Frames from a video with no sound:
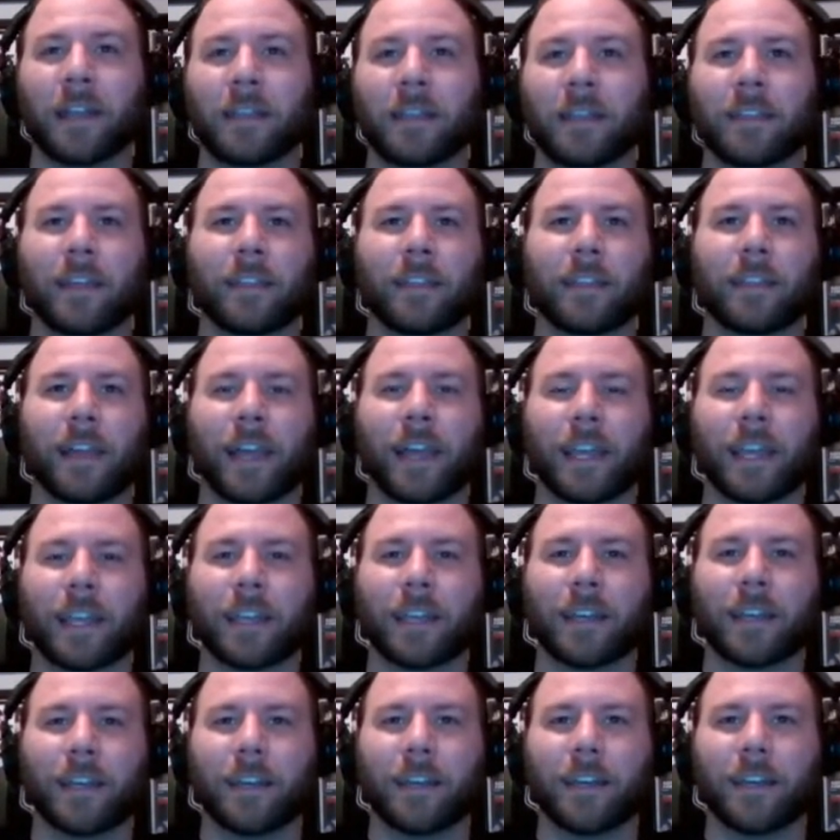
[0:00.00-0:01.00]
And then like
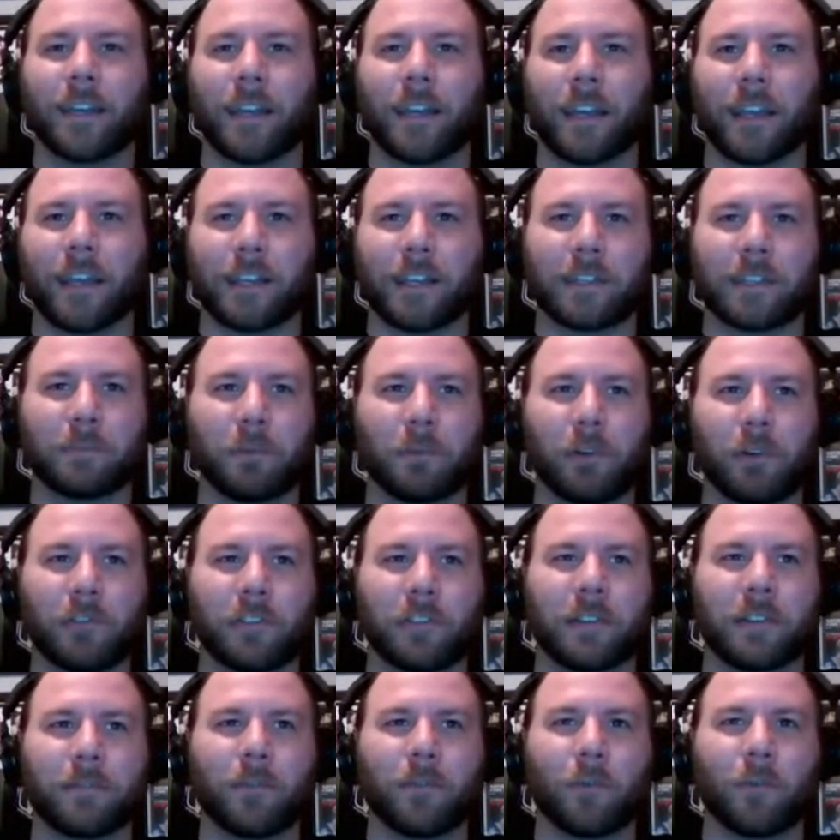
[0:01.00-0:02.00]
an
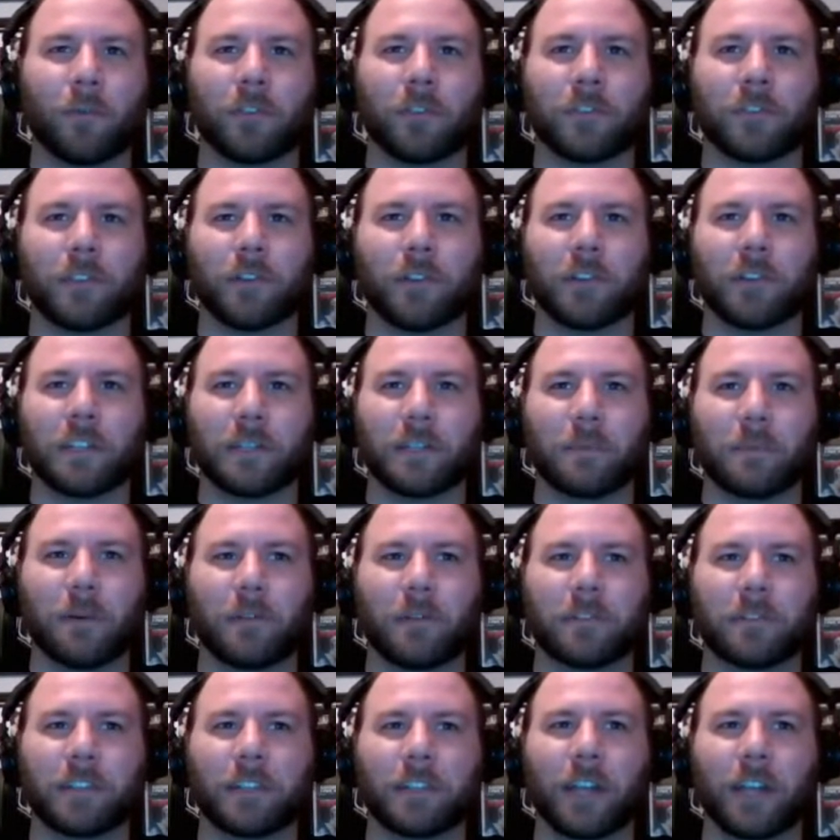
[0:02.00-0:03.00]
explosion of orange soda is
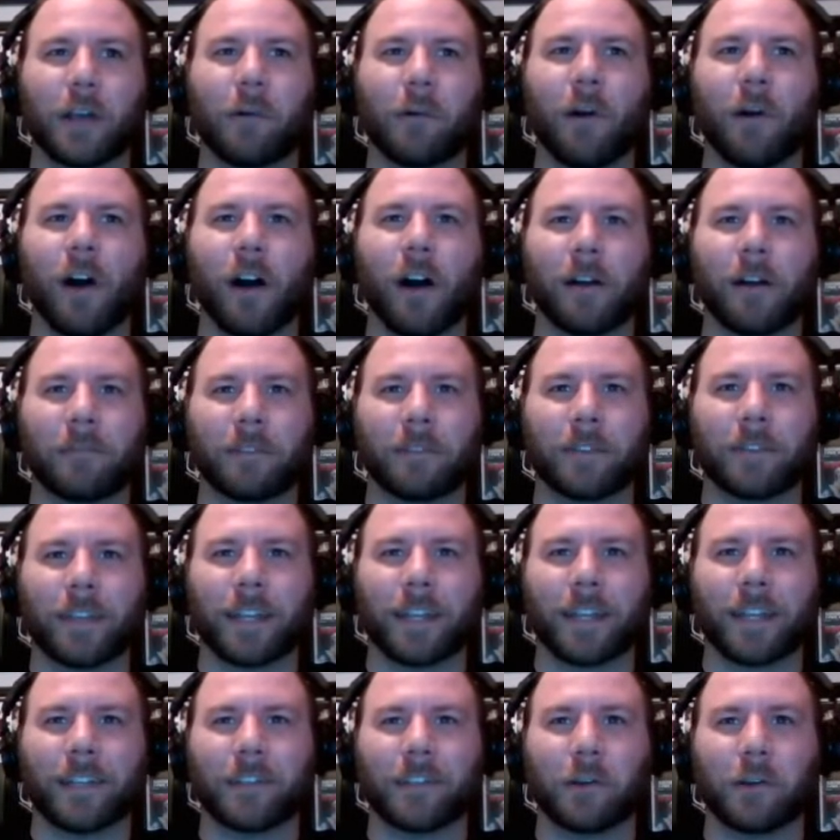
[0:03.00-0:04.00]
supposed to go off, and
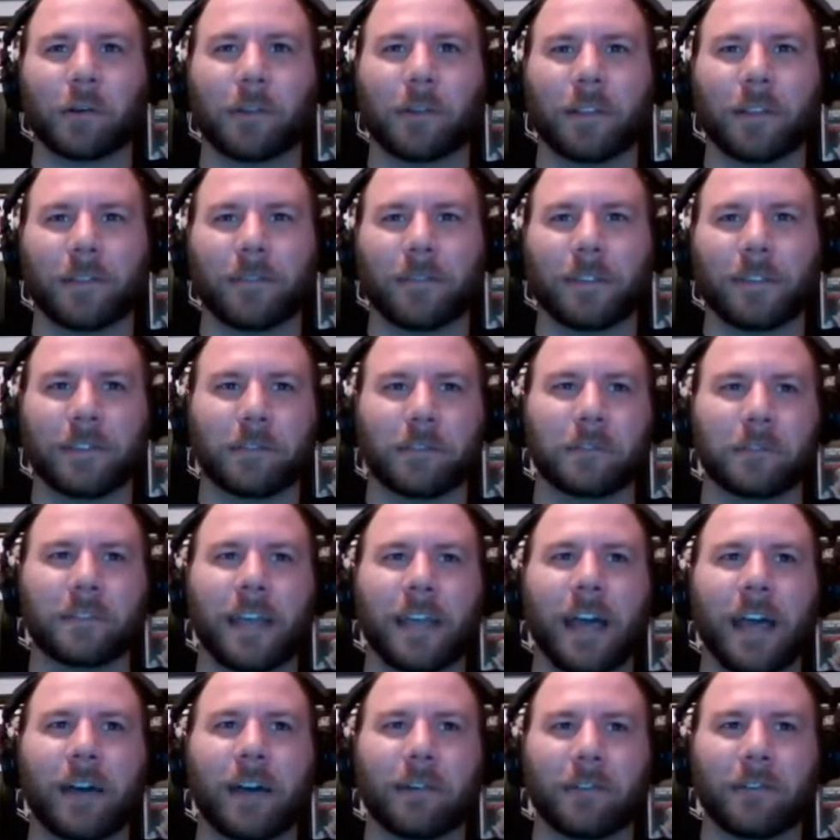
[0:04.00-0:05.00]
like it totally fizzles
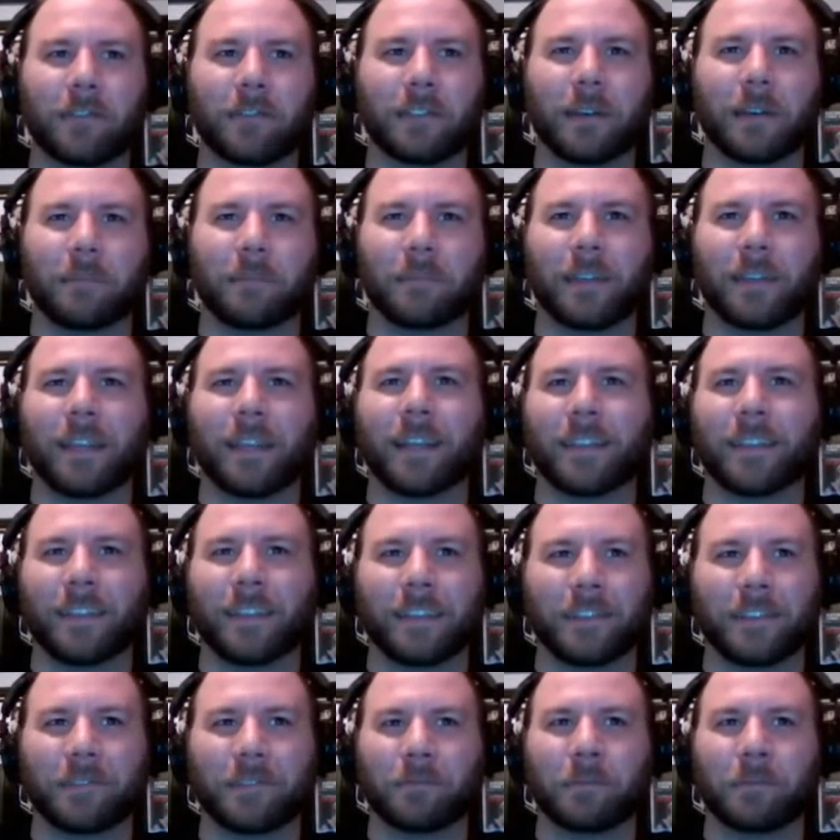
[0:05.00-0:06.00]
out or something, and they
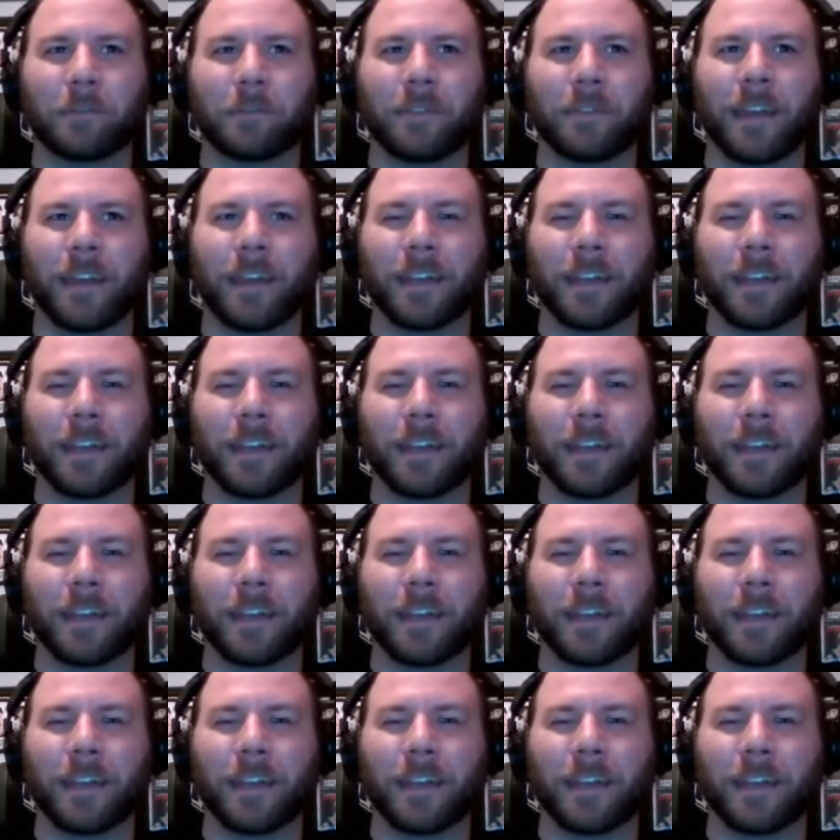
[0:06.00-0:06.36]
just ruin that.